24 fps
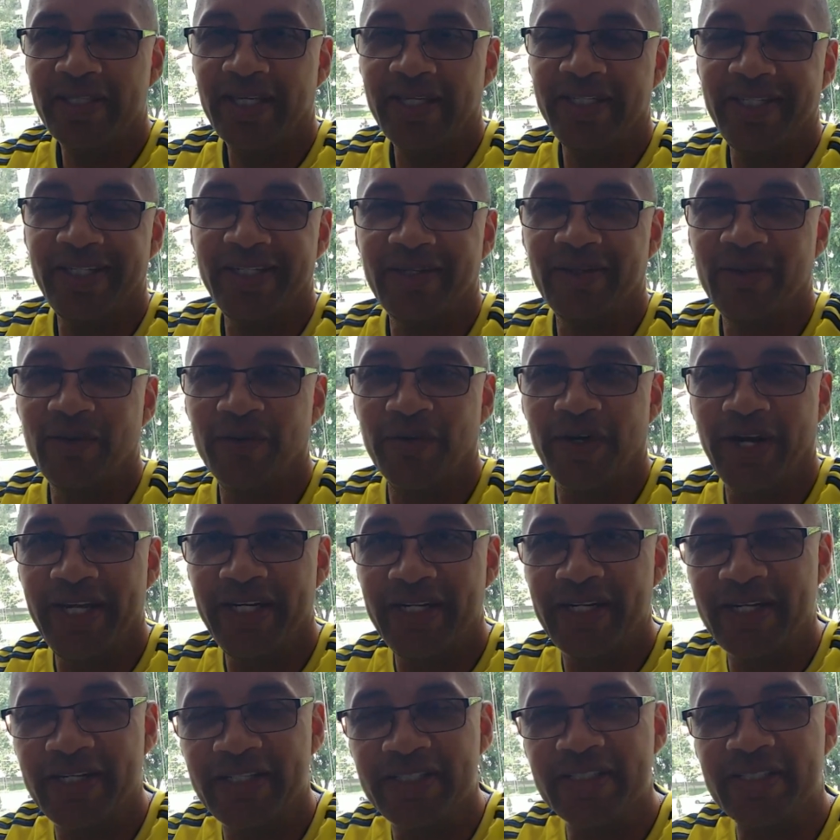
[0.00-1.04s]
I get over
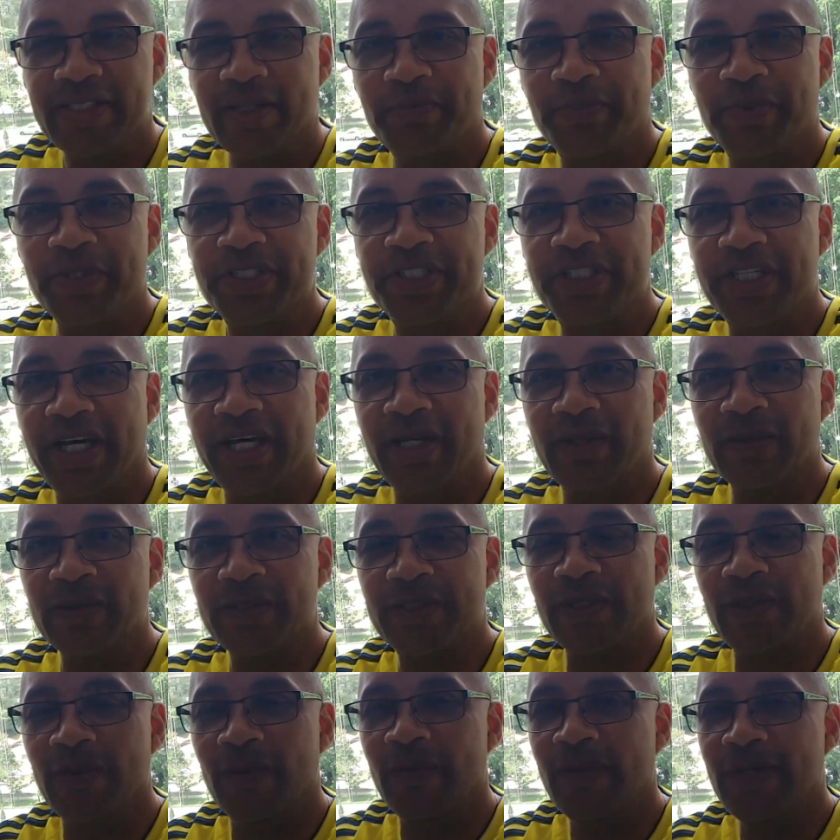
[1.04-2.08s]
800 and something channels,
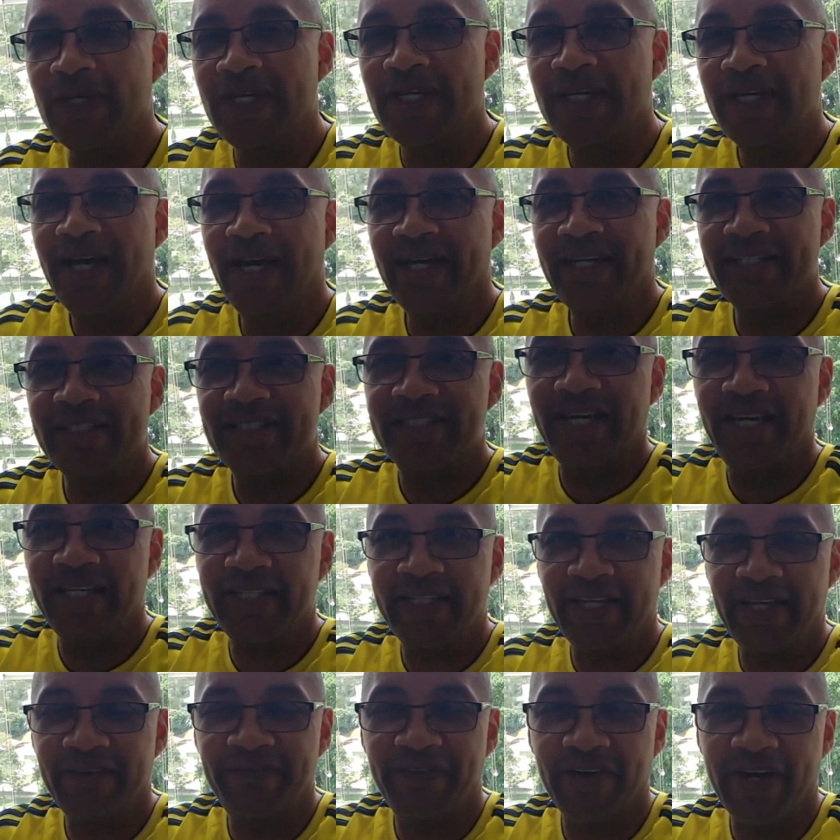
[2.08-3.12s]
so I can take
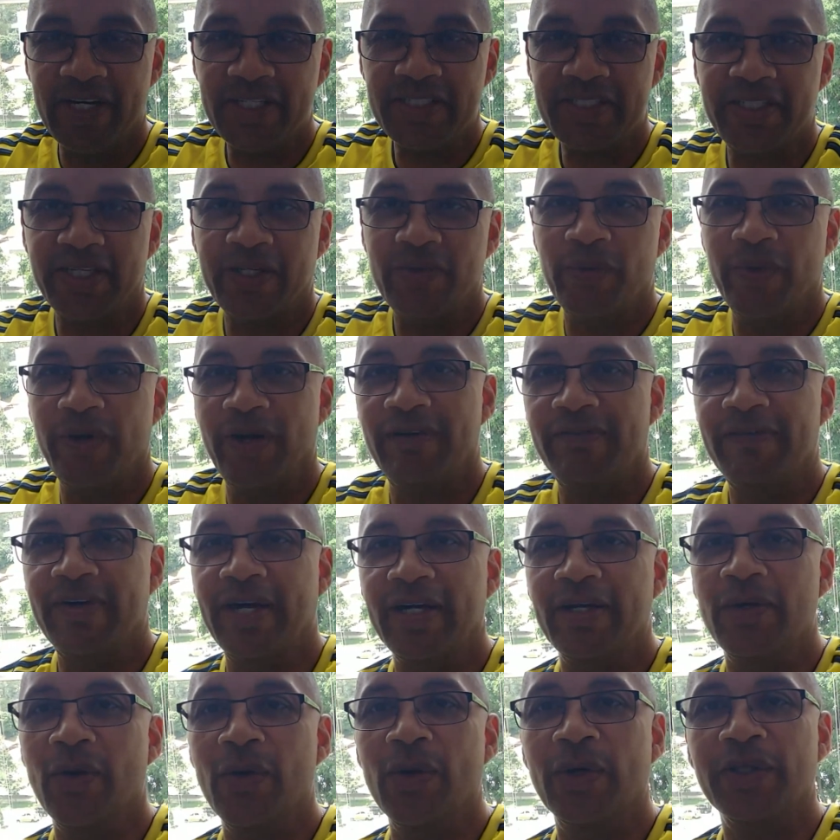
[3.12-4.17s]
that fire stick wherever I
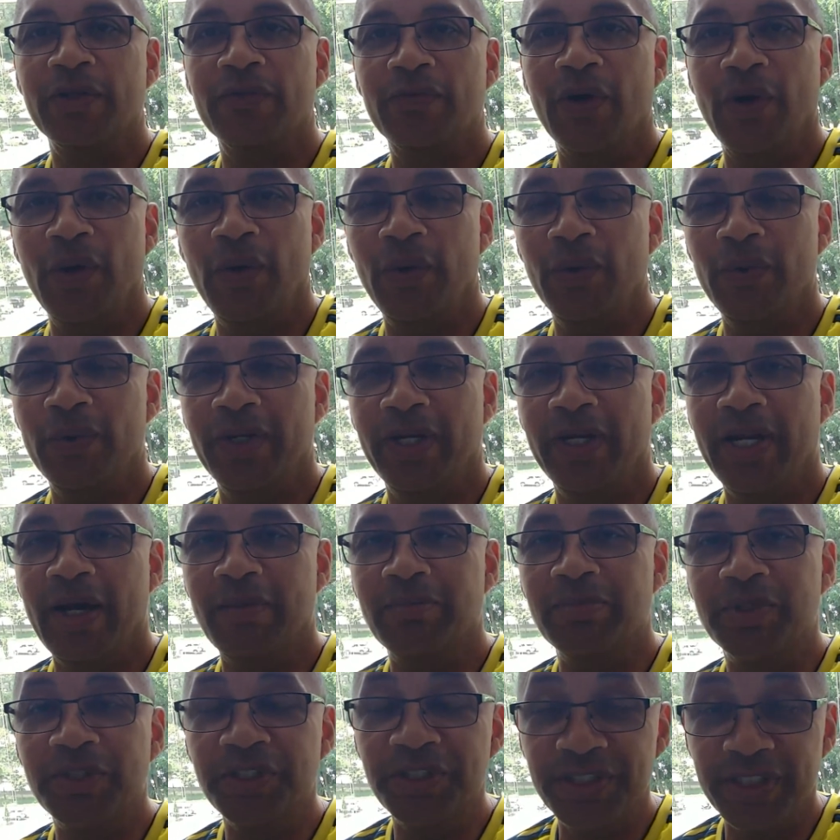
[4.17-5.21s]
go on the road, and
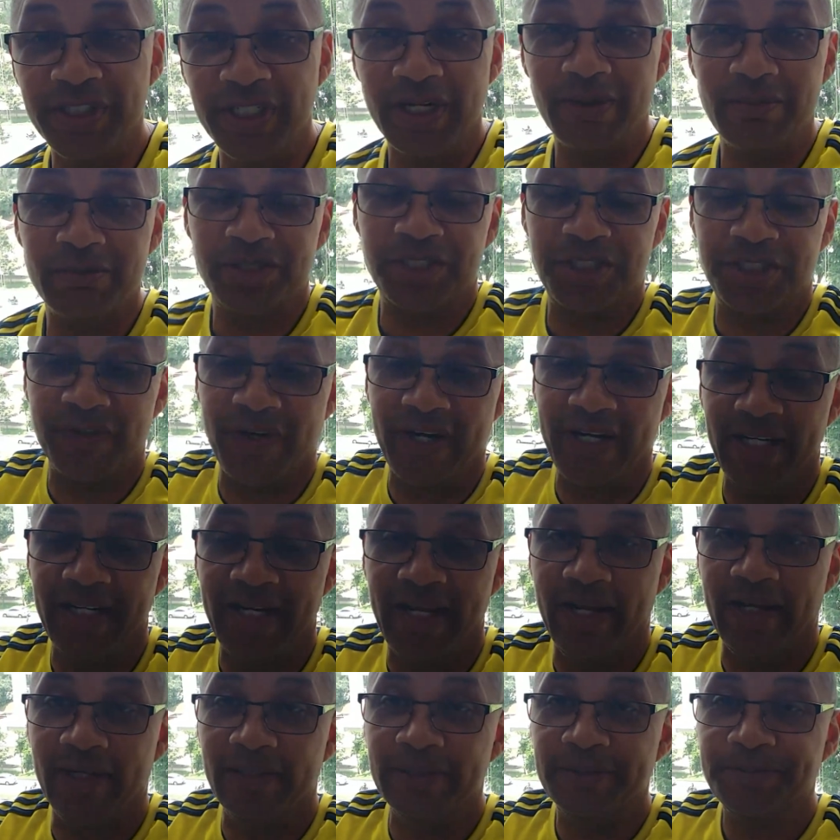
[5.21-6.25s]
I'm good. I'm straight
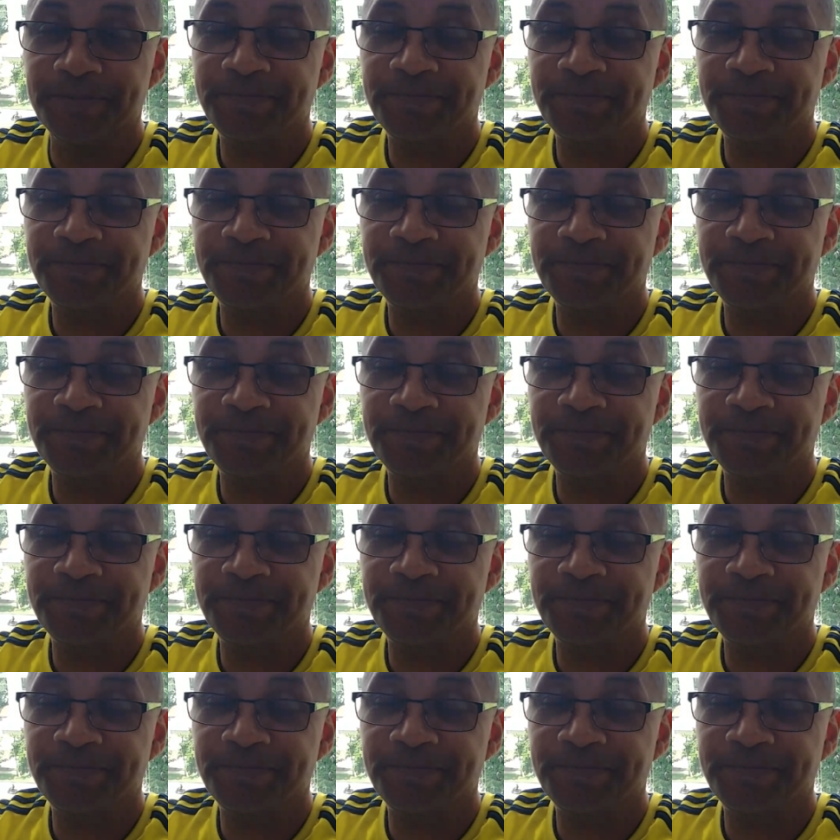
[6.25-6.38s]
now.